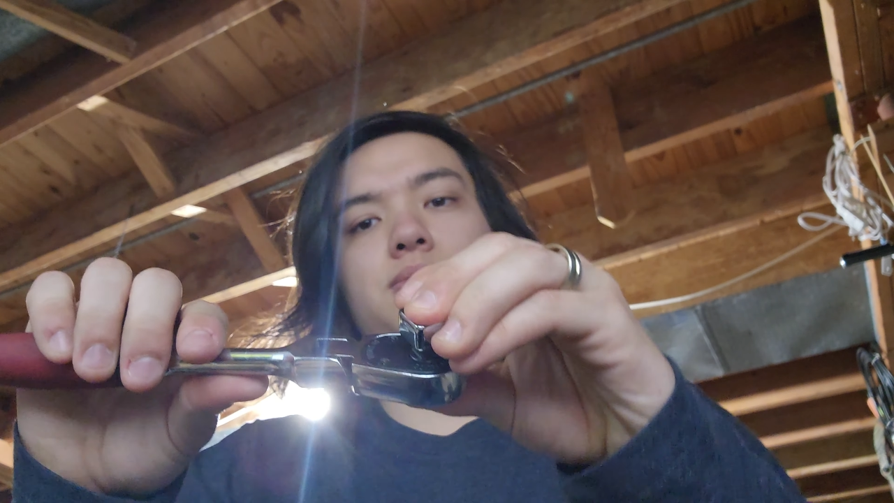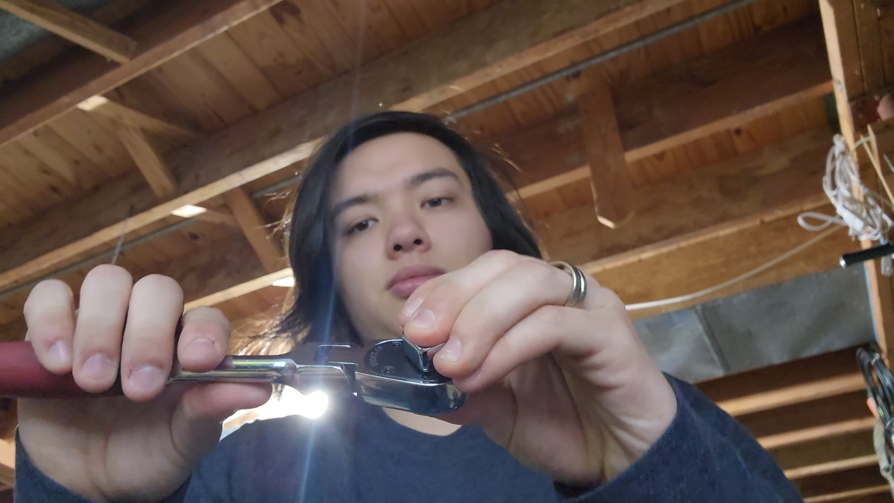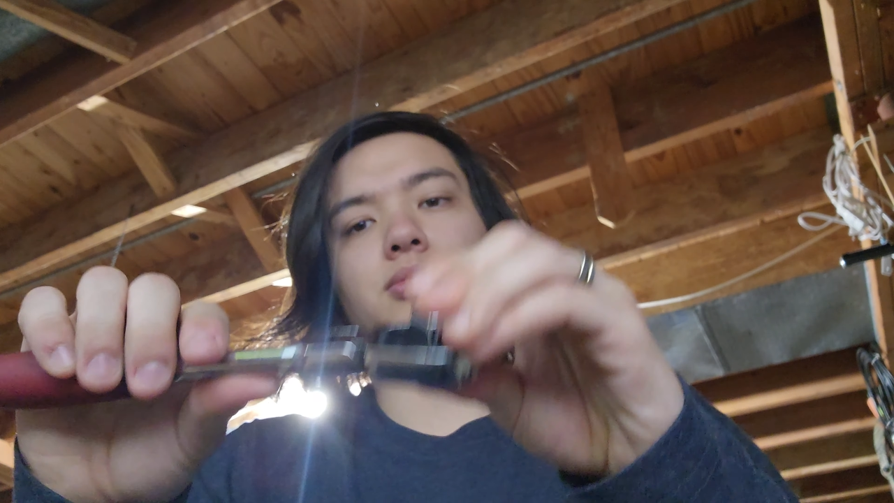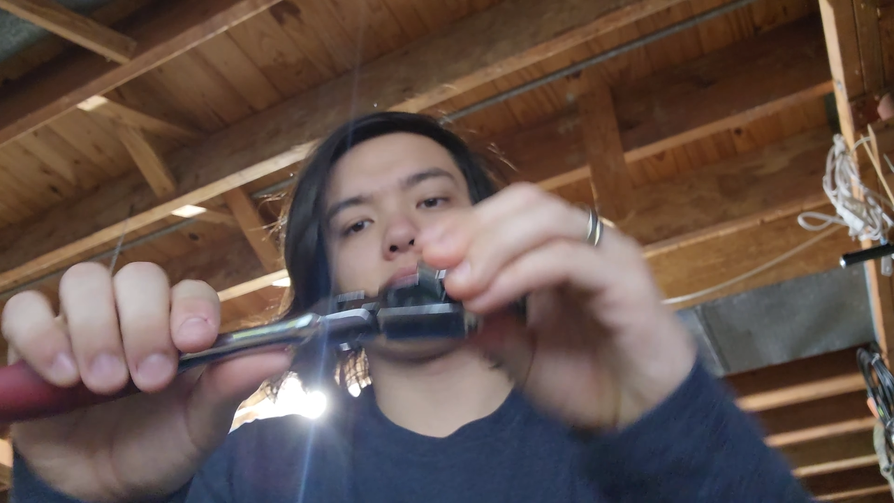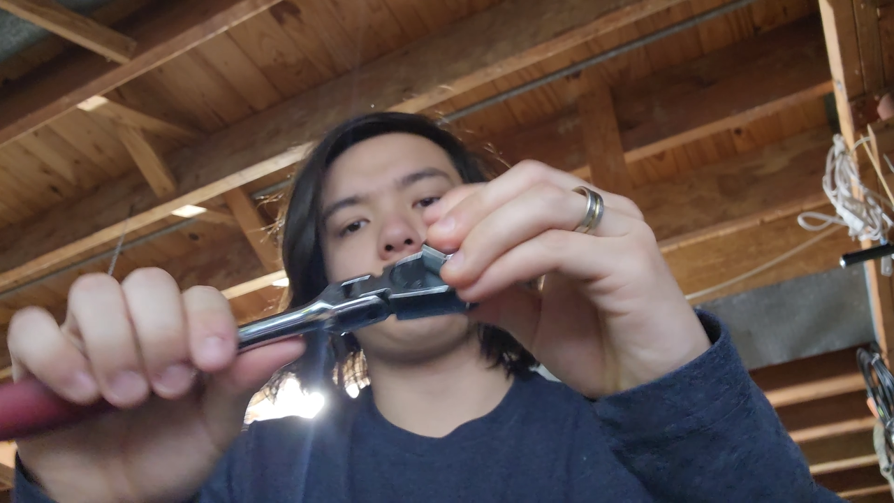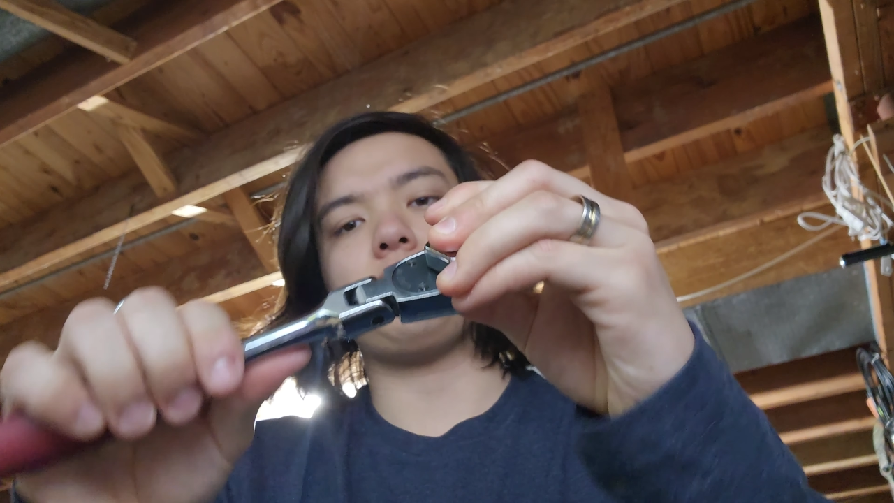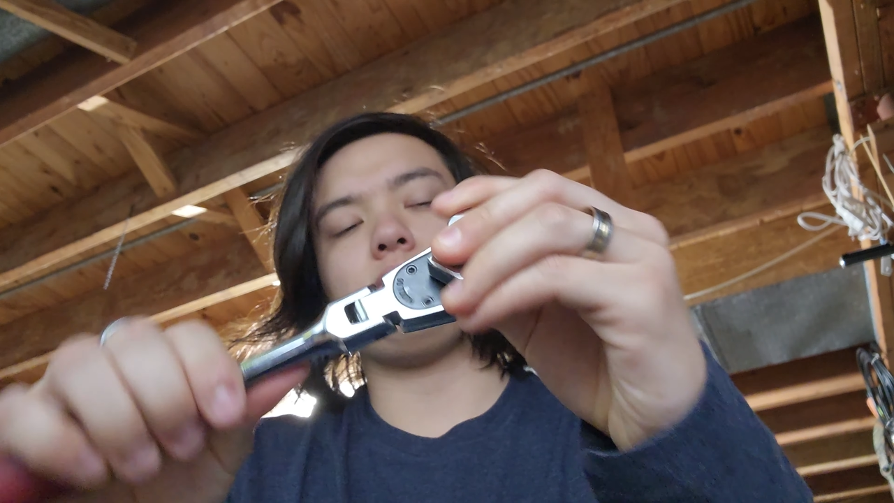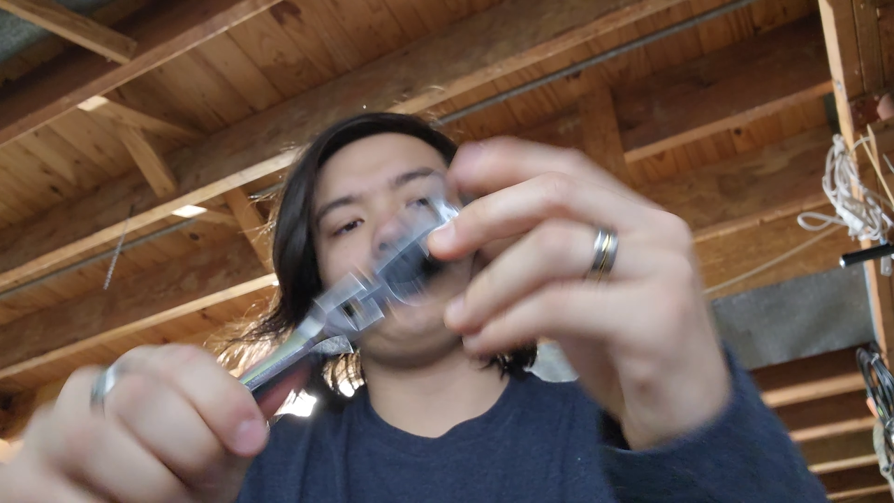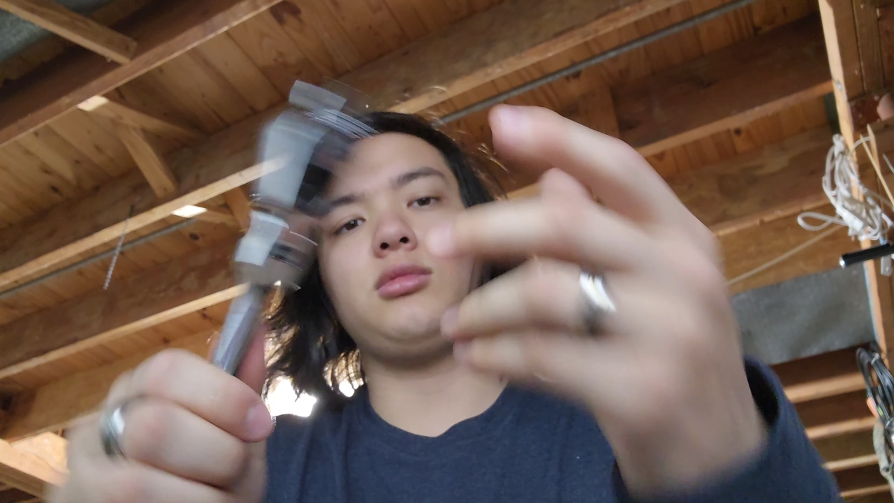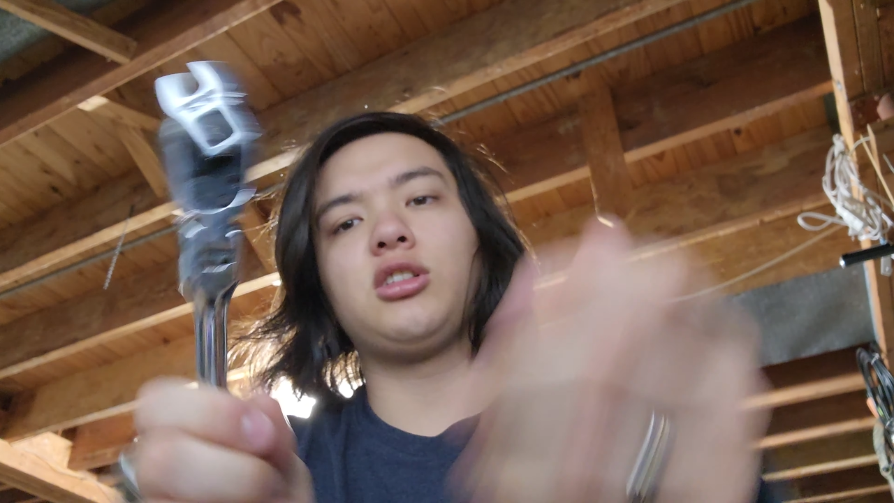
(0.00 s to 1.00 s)

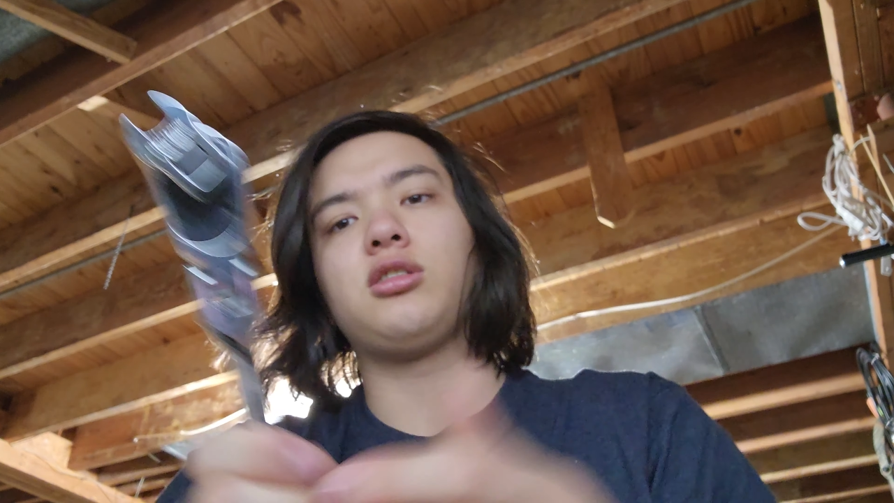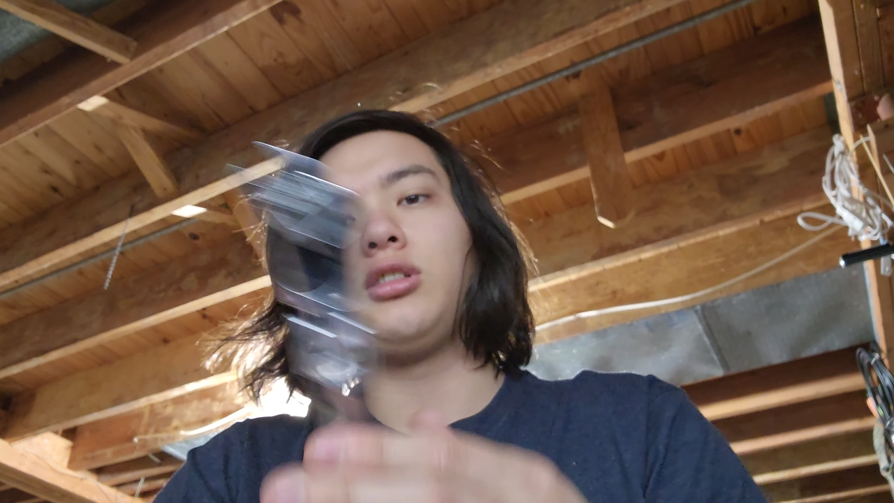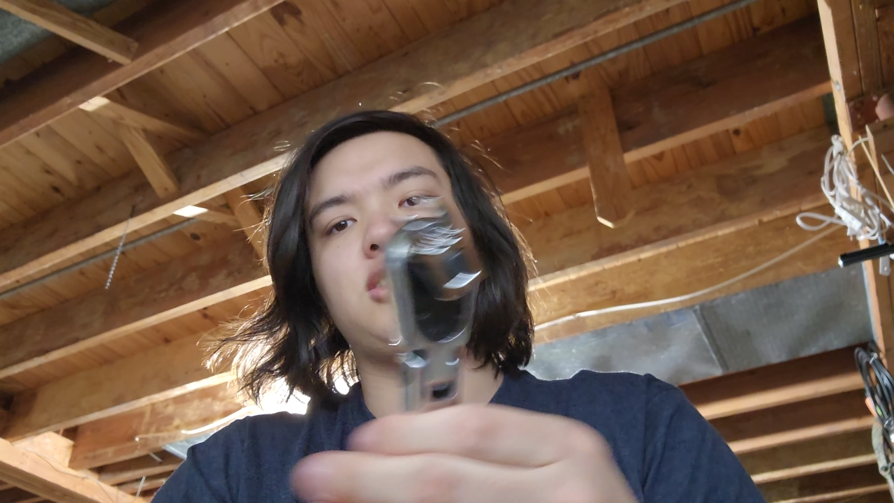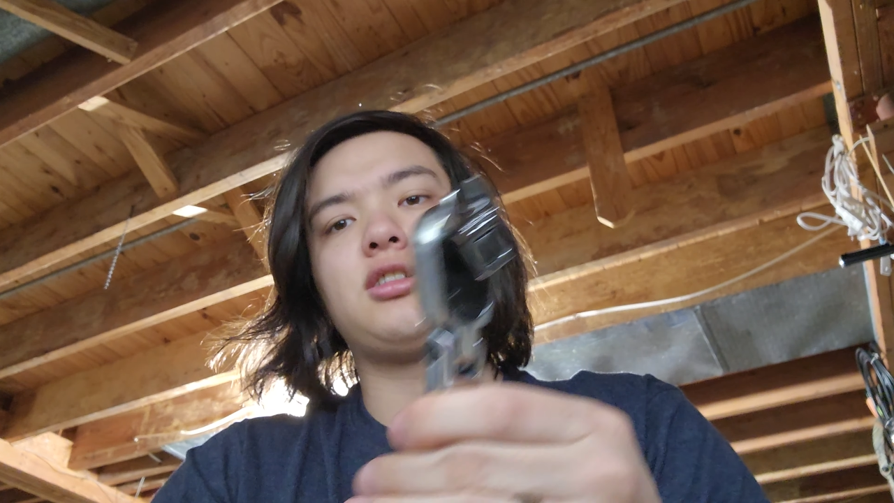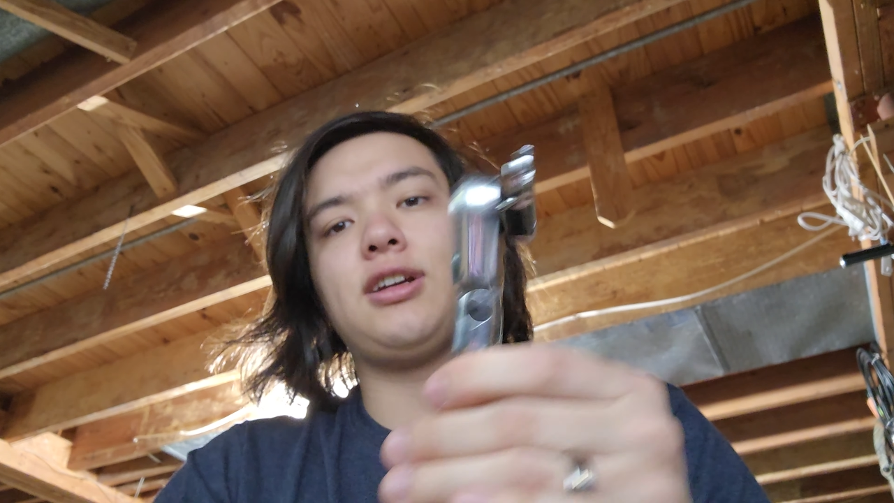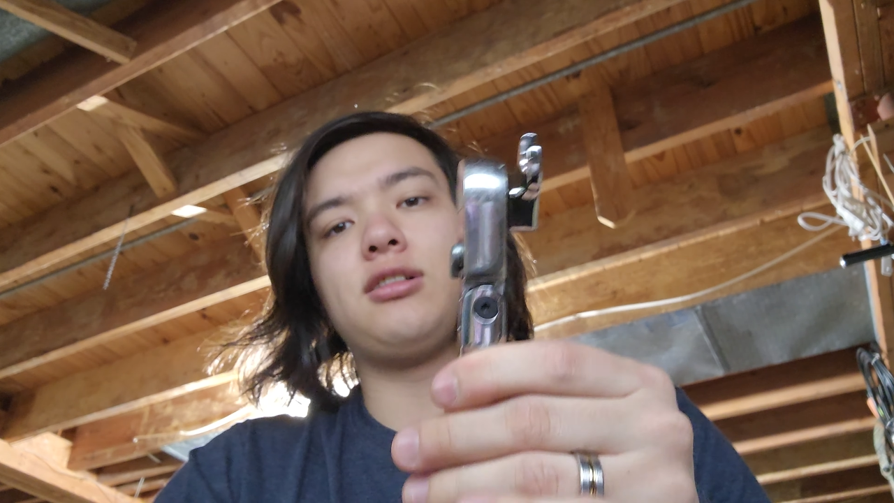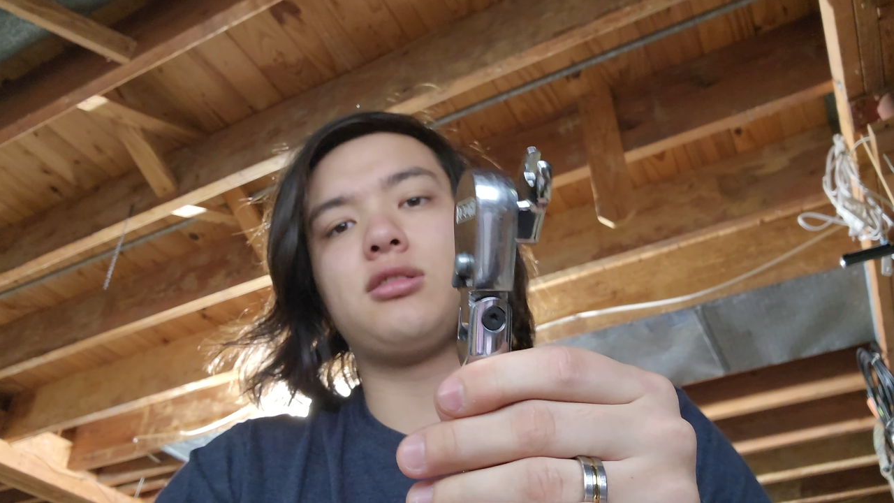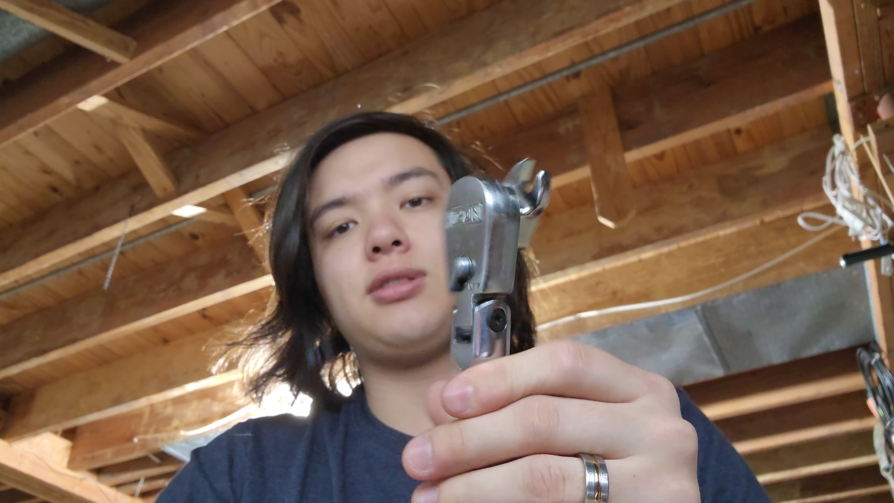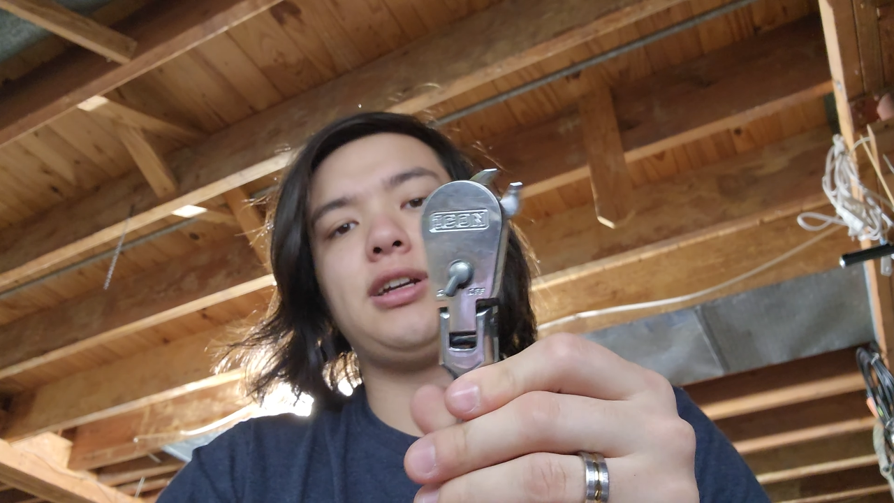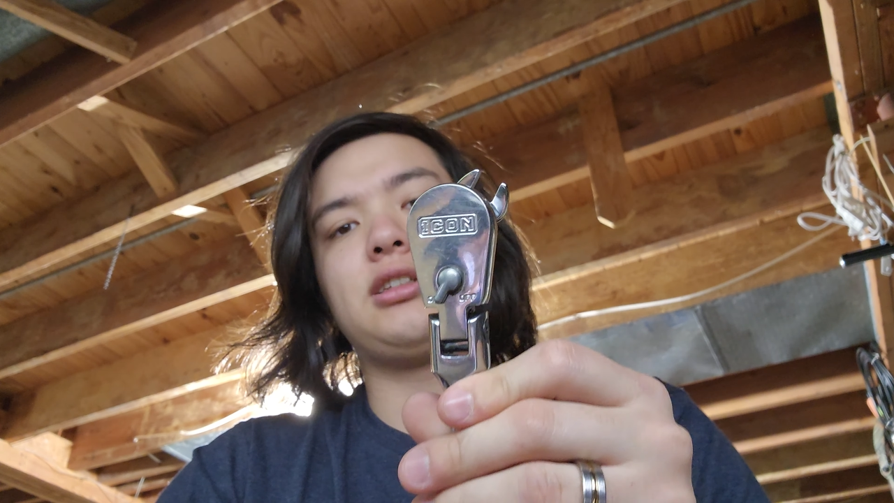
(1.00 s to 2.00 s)
Just go on your standard 3